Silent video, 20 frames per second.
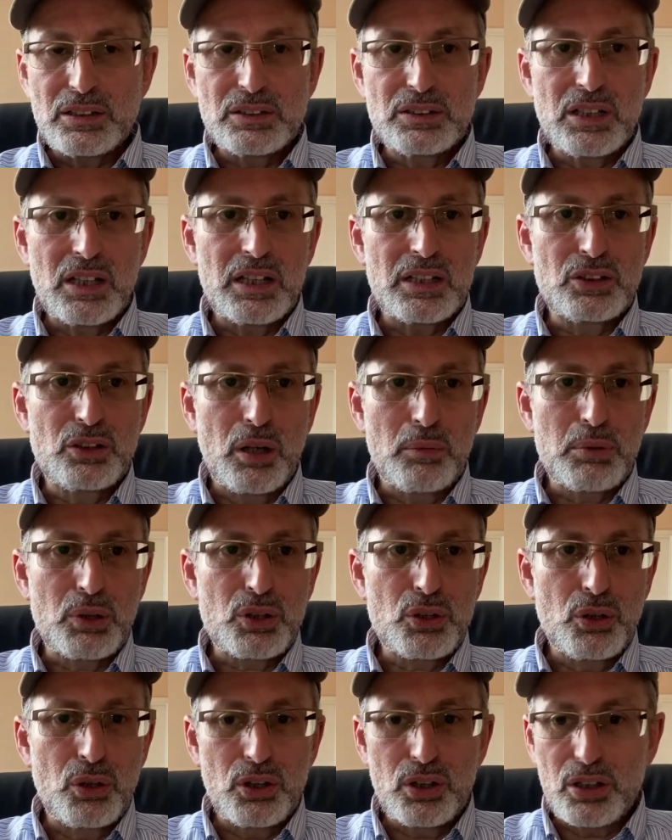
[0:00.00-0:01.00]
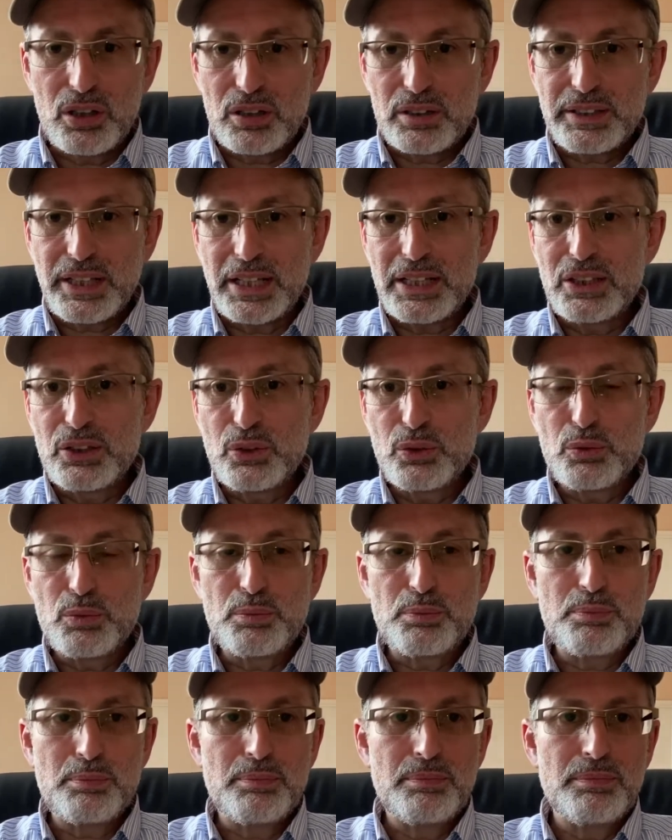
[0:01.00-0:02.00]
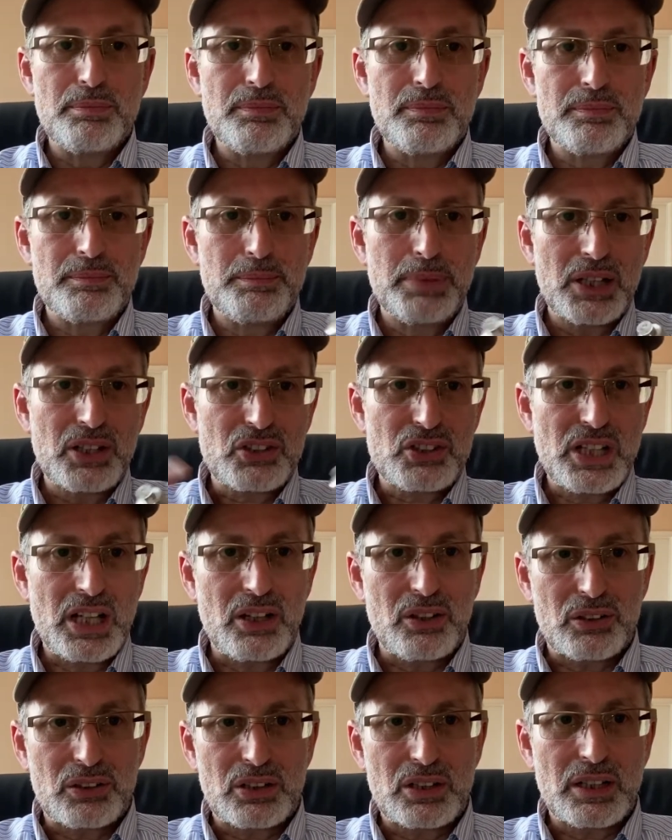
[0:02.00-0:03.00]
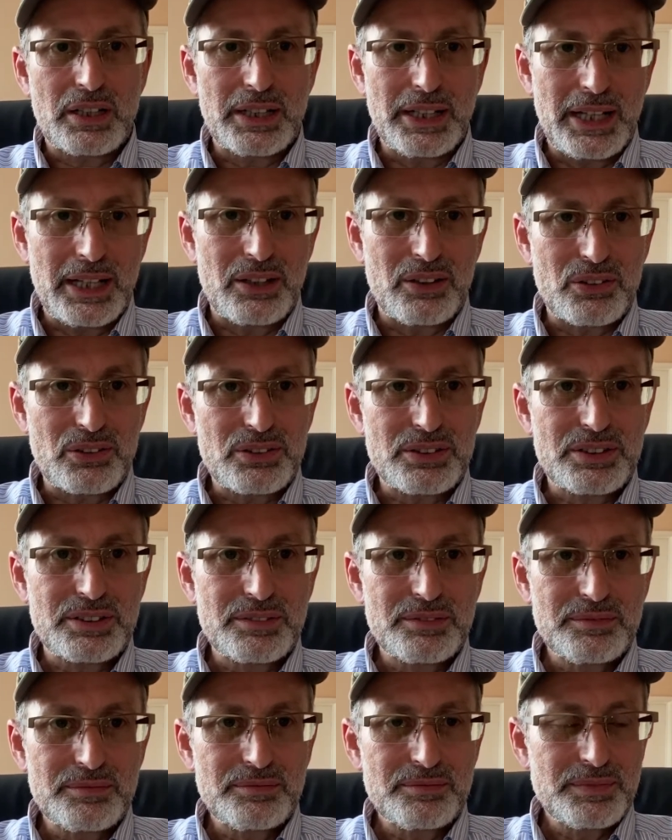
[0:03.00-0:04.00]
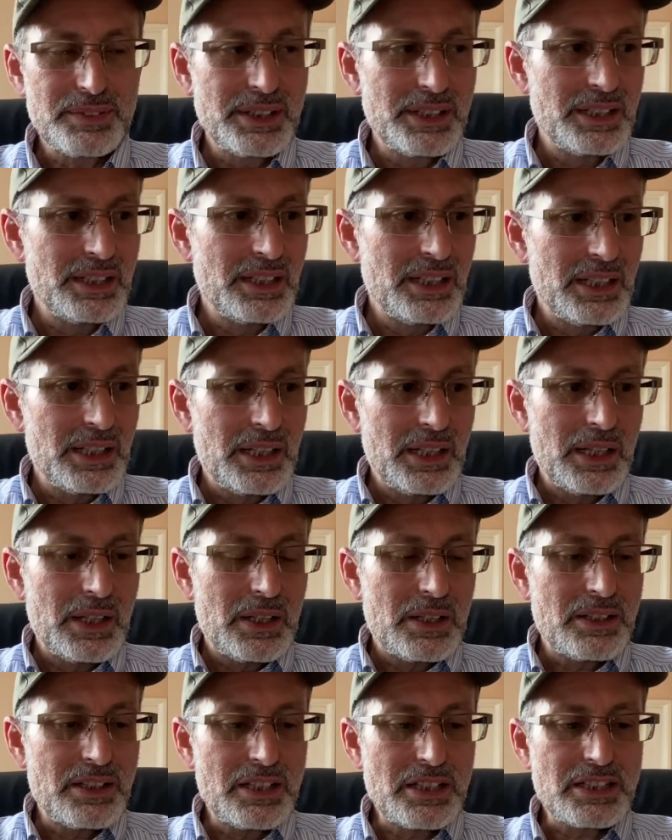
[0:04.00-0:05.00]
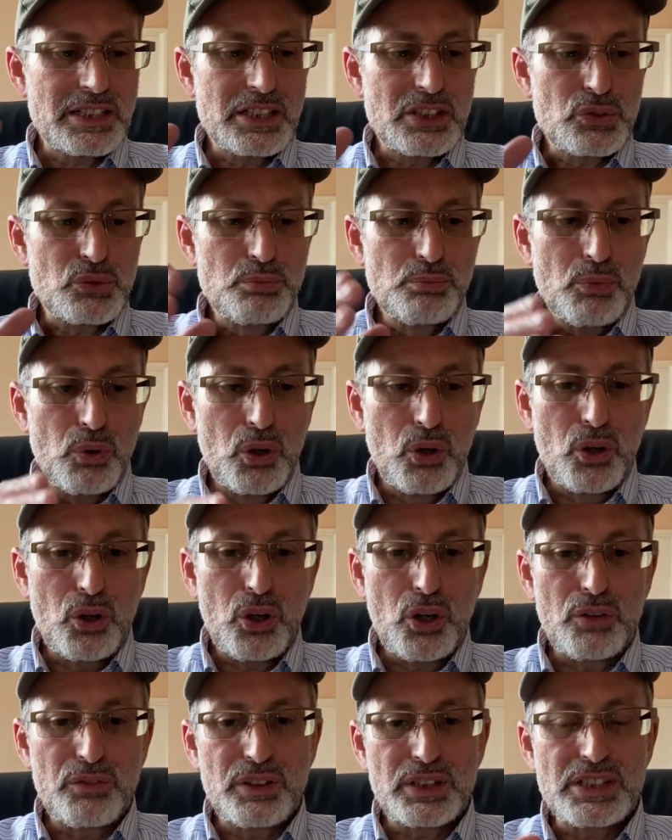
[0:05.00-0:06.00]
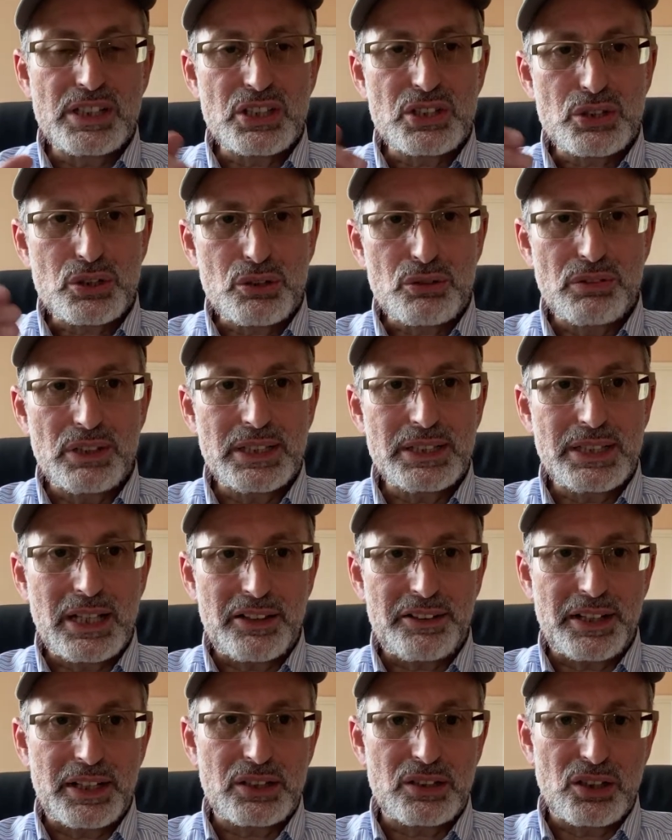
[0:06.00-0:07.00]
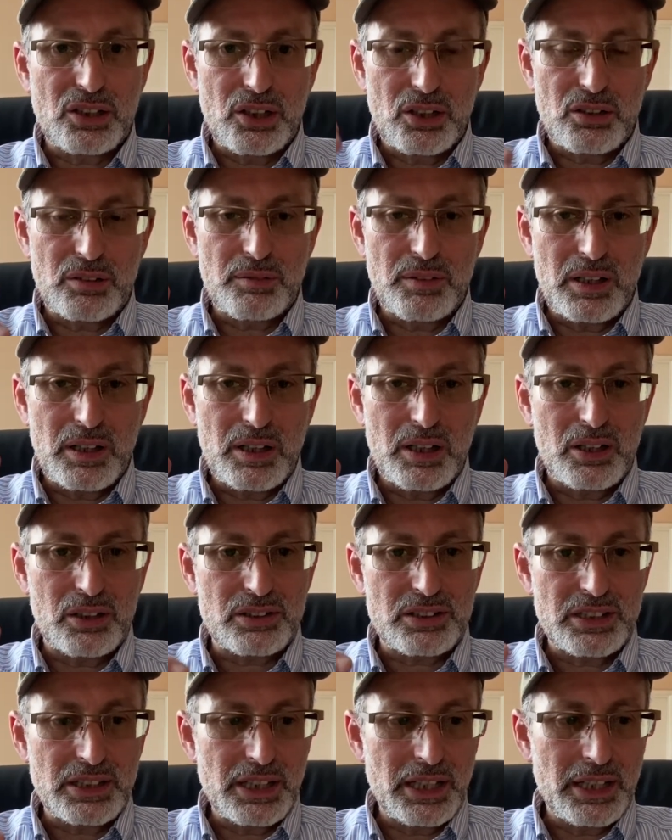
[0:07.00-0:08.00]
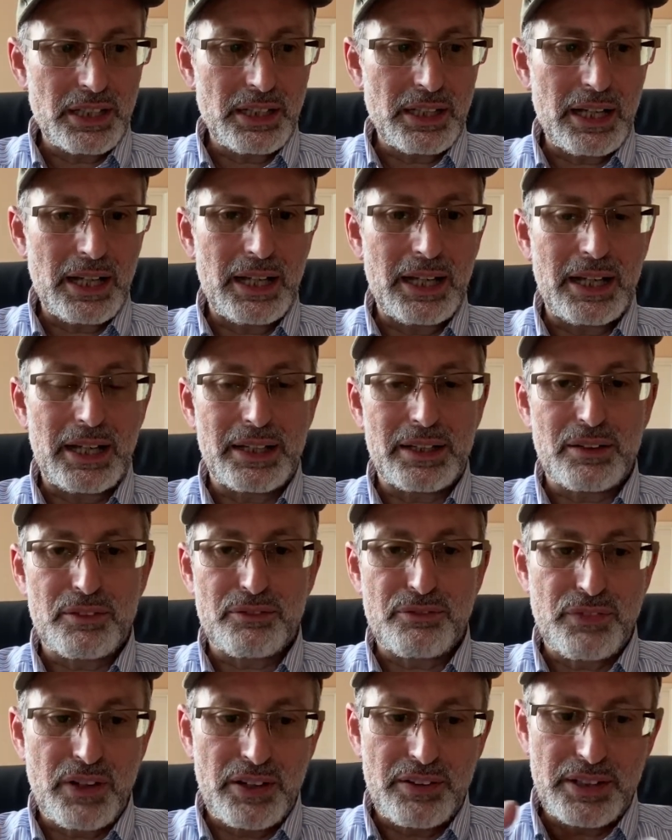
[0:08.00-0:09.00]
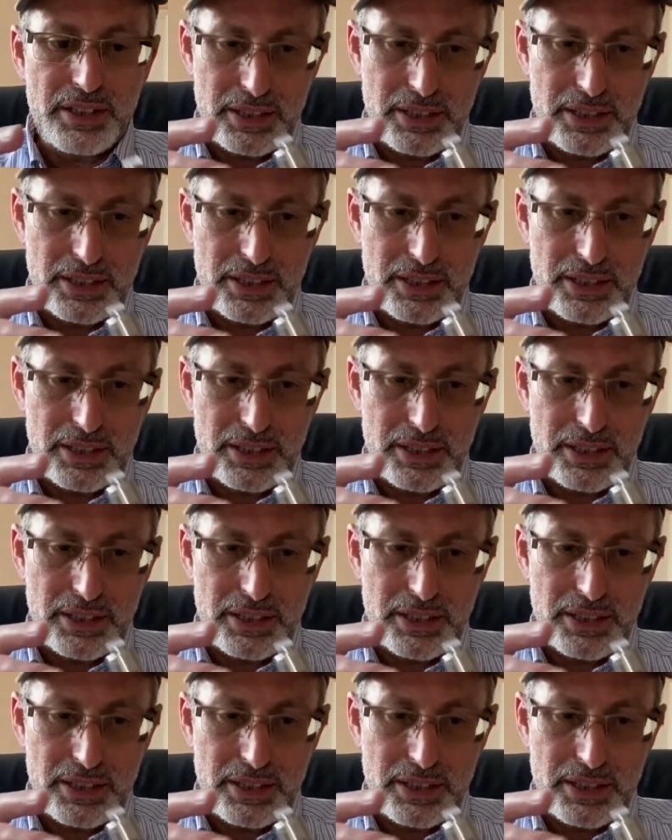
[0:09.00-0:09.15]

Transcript: a double coil that you belch out clouds. This is more of a discrete direct along RTA and a very